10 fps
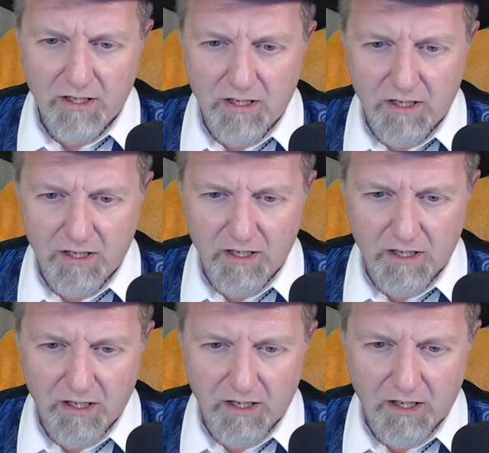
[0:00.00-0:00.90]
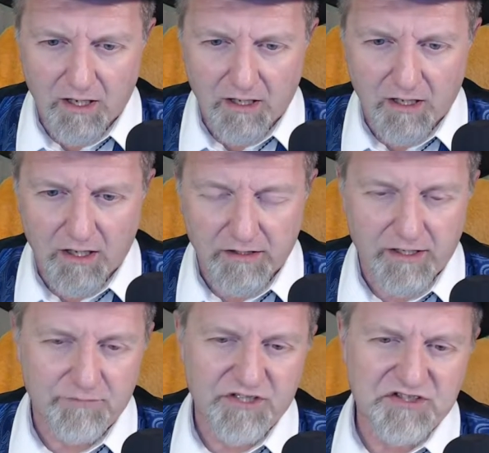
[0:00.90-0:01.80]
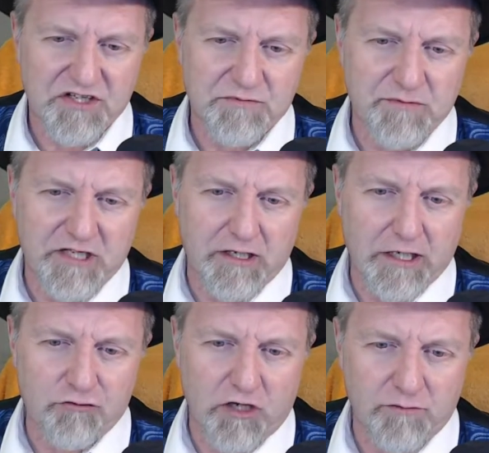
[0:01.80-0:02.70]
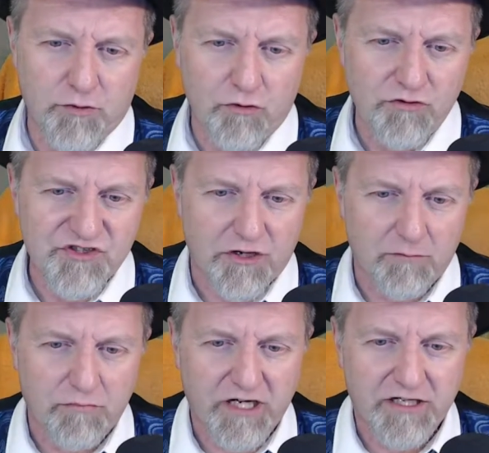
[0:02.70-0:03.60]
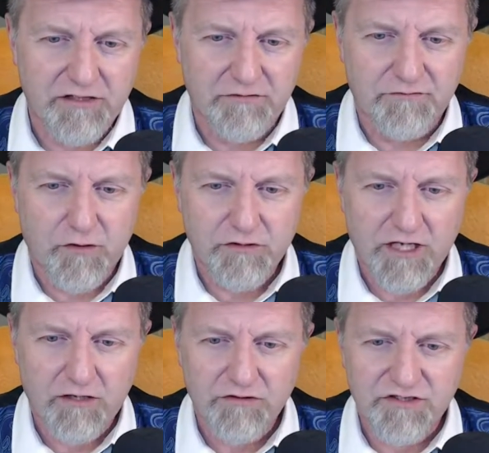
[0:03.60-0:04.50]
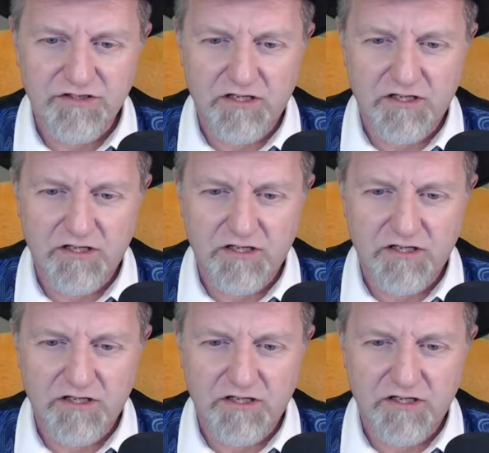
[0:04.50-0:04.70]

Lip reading: Captain Jess says, maybe the electronic polls are breaking the vote count.